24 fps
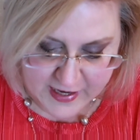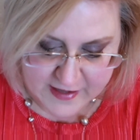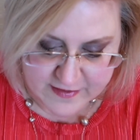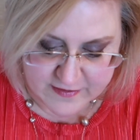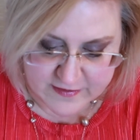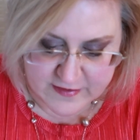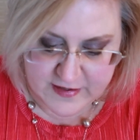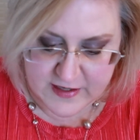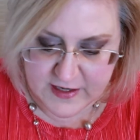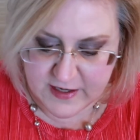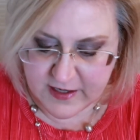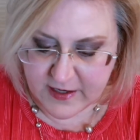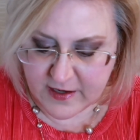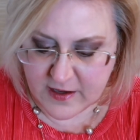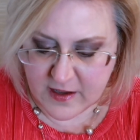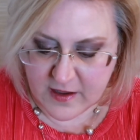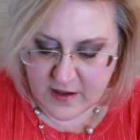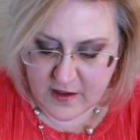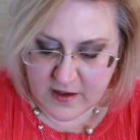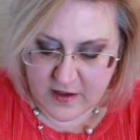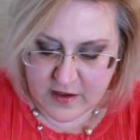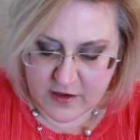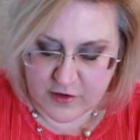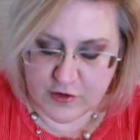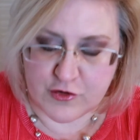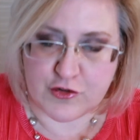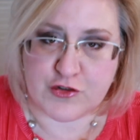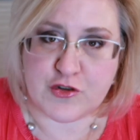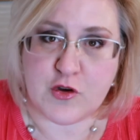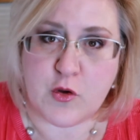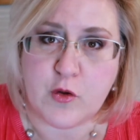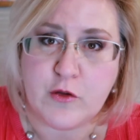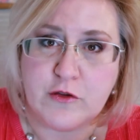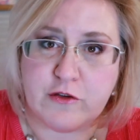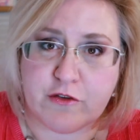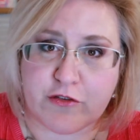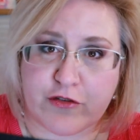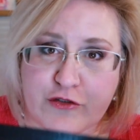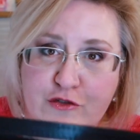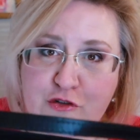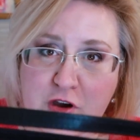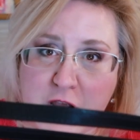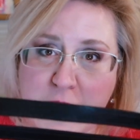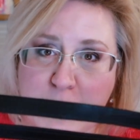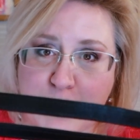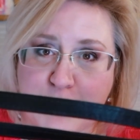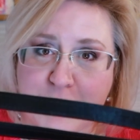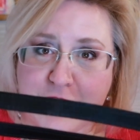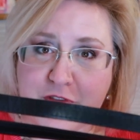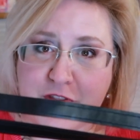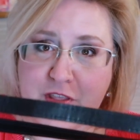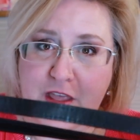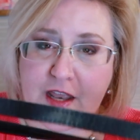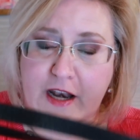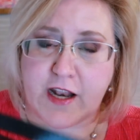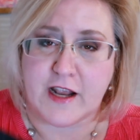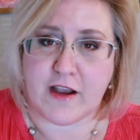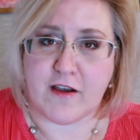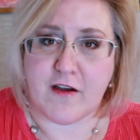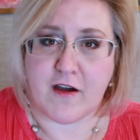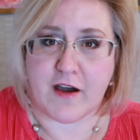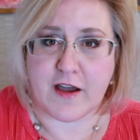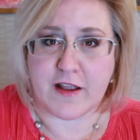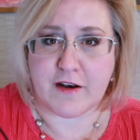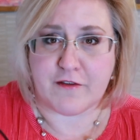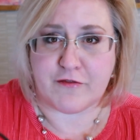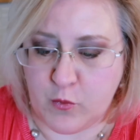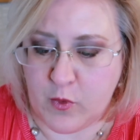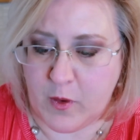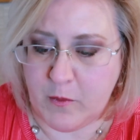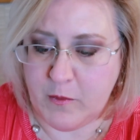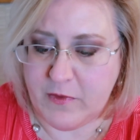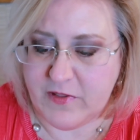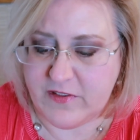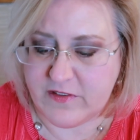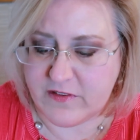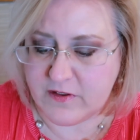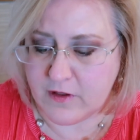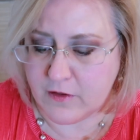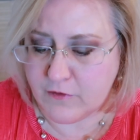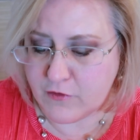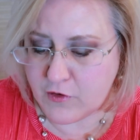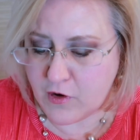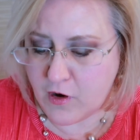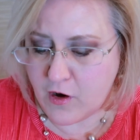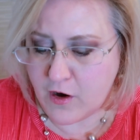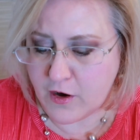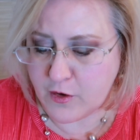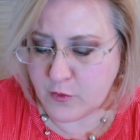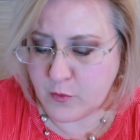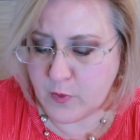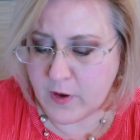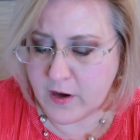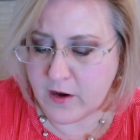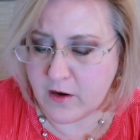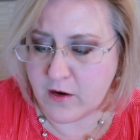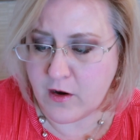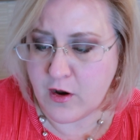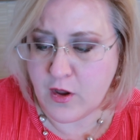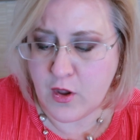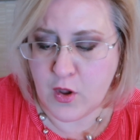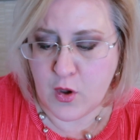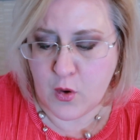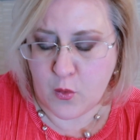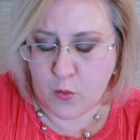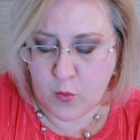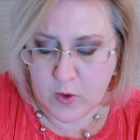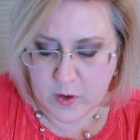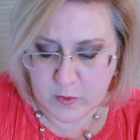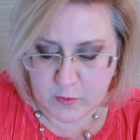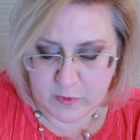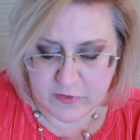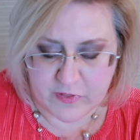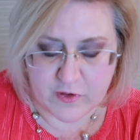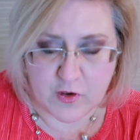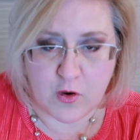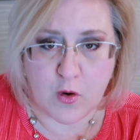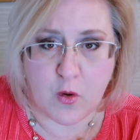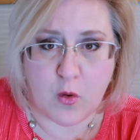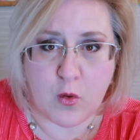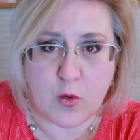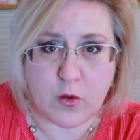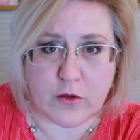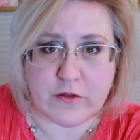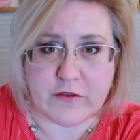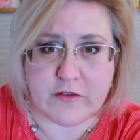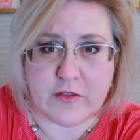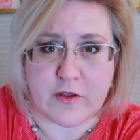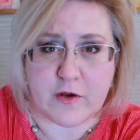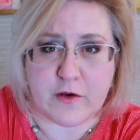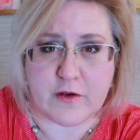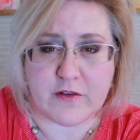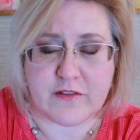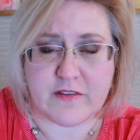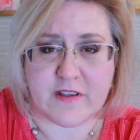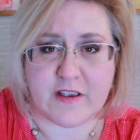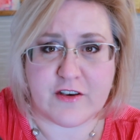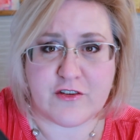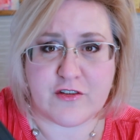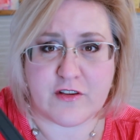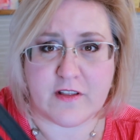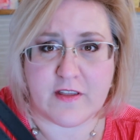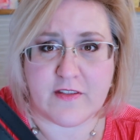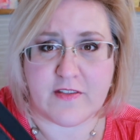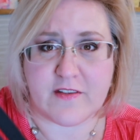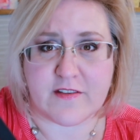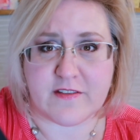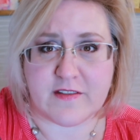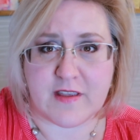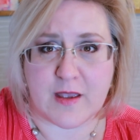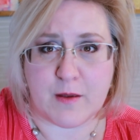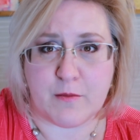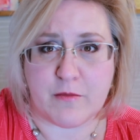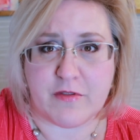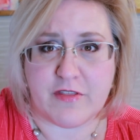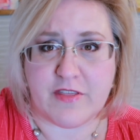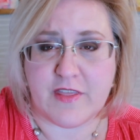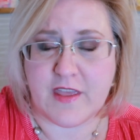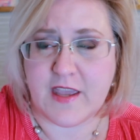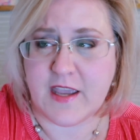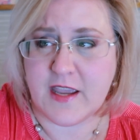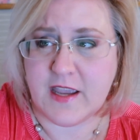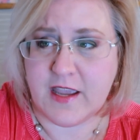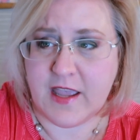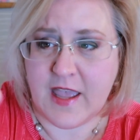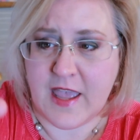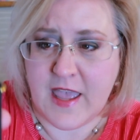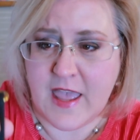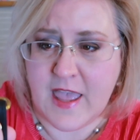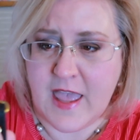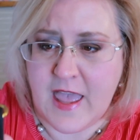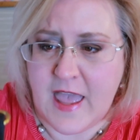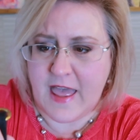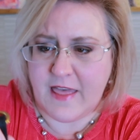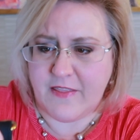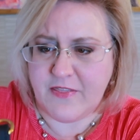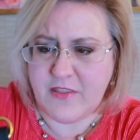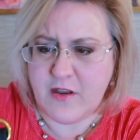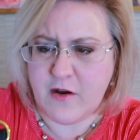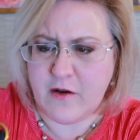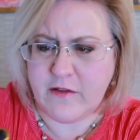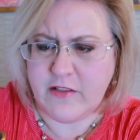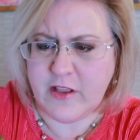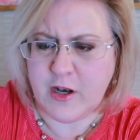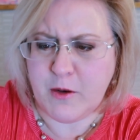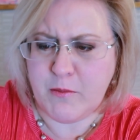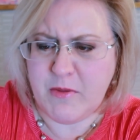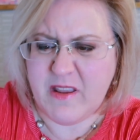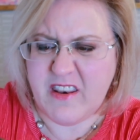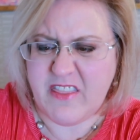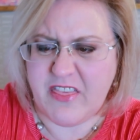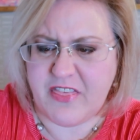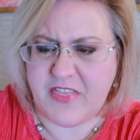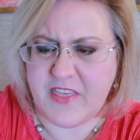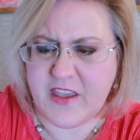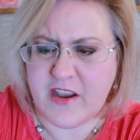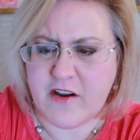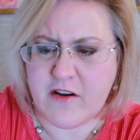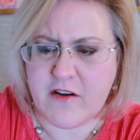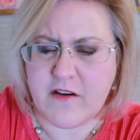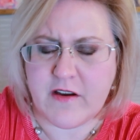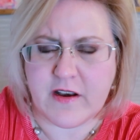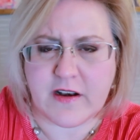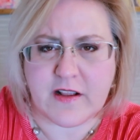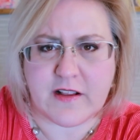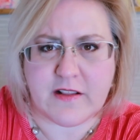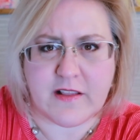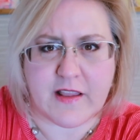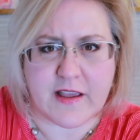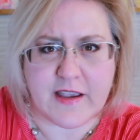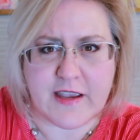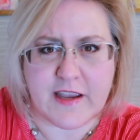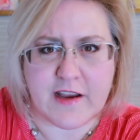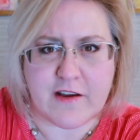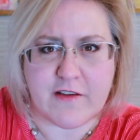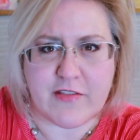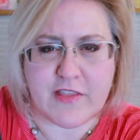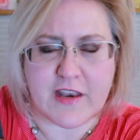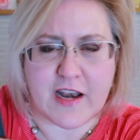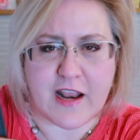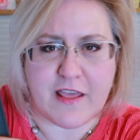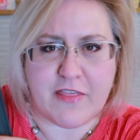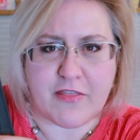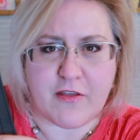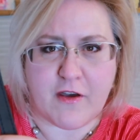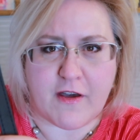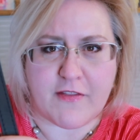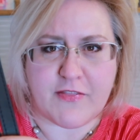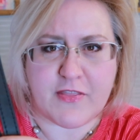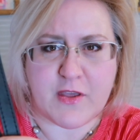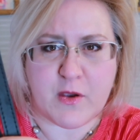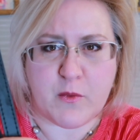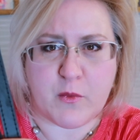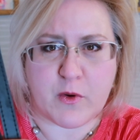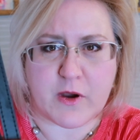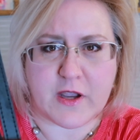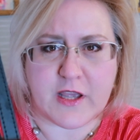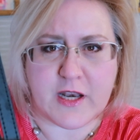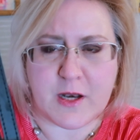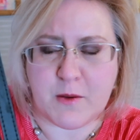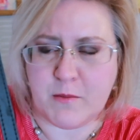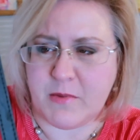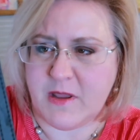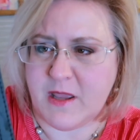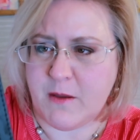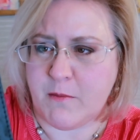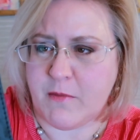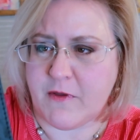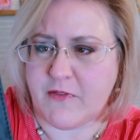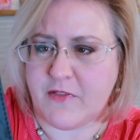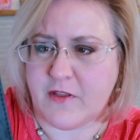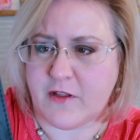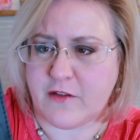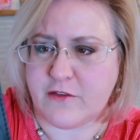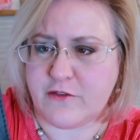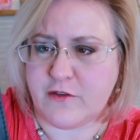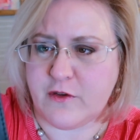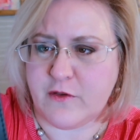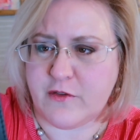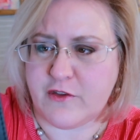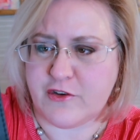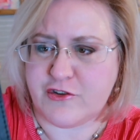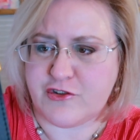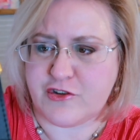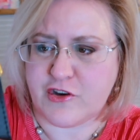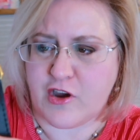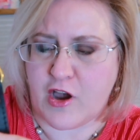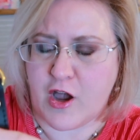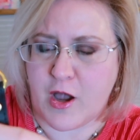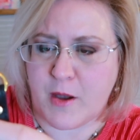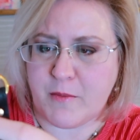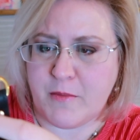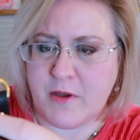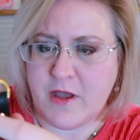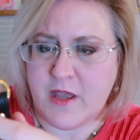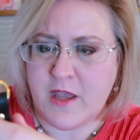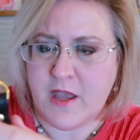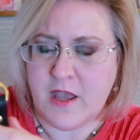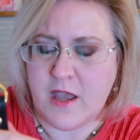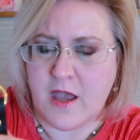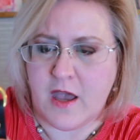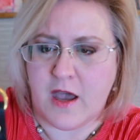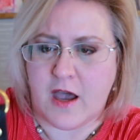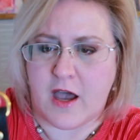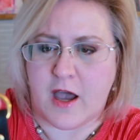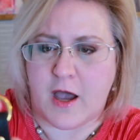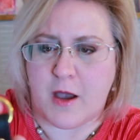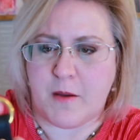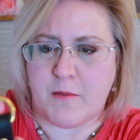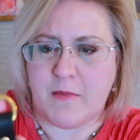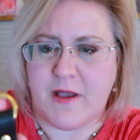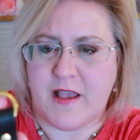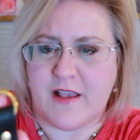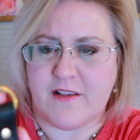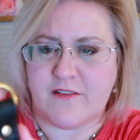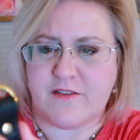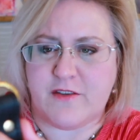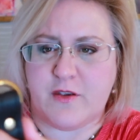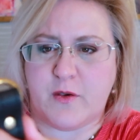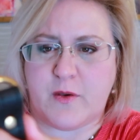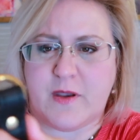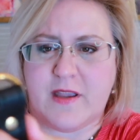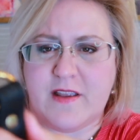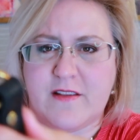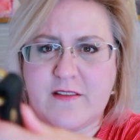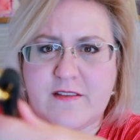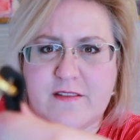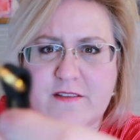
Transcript: Etsy shoulder straps that I got. One with silver hardware, one with gold. They're essentially the same thing. And they're a little bit thicker and clunkier than I thought they were gonna be, but they'll do the job. Um, as you can